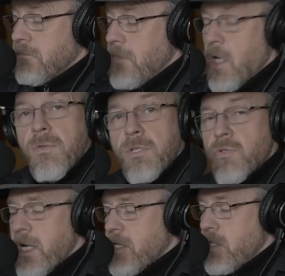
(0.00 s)
here are the
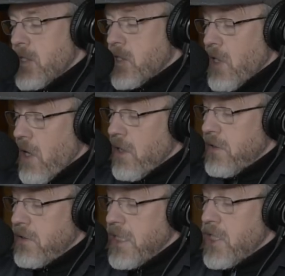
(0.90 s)
tricks. Start
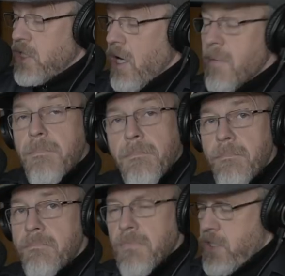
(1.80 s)
on D sharp.
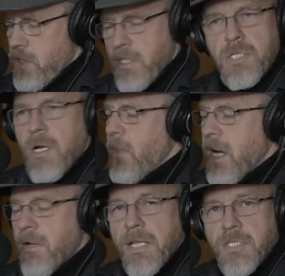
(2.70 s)
It's in D sharp
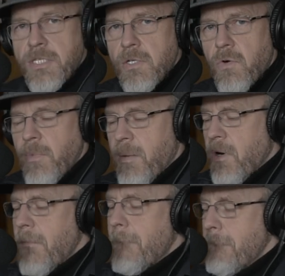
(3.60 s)
minor. That's easy to
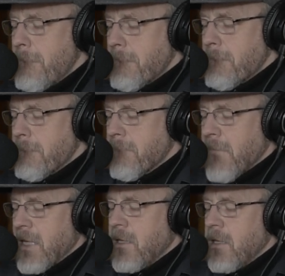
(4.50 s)
remember.
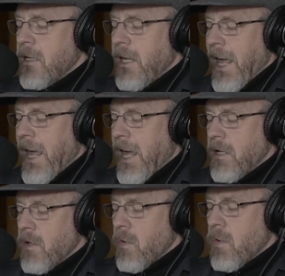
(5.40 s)

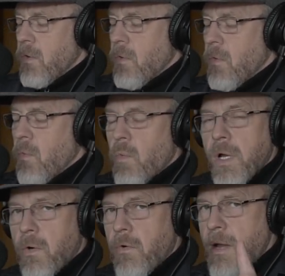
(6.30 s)
And we're
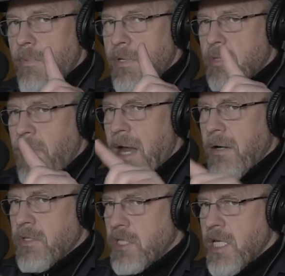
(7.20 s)
going to remember this
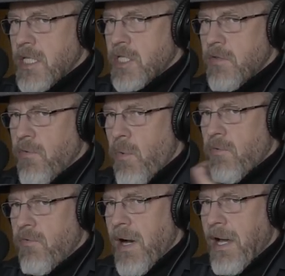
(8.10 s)
pattern, 6, 4,
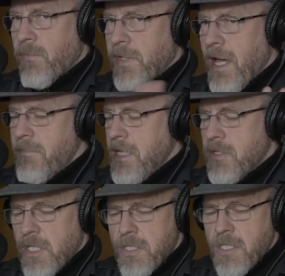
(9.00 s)
5. What that
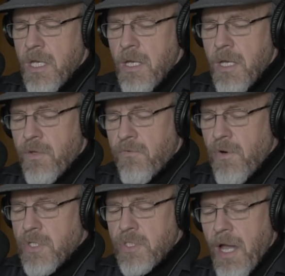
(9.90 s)
means is the
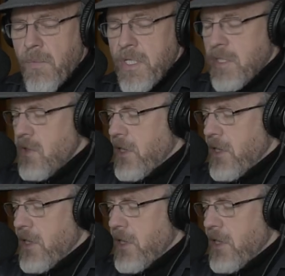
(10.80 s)
first time we do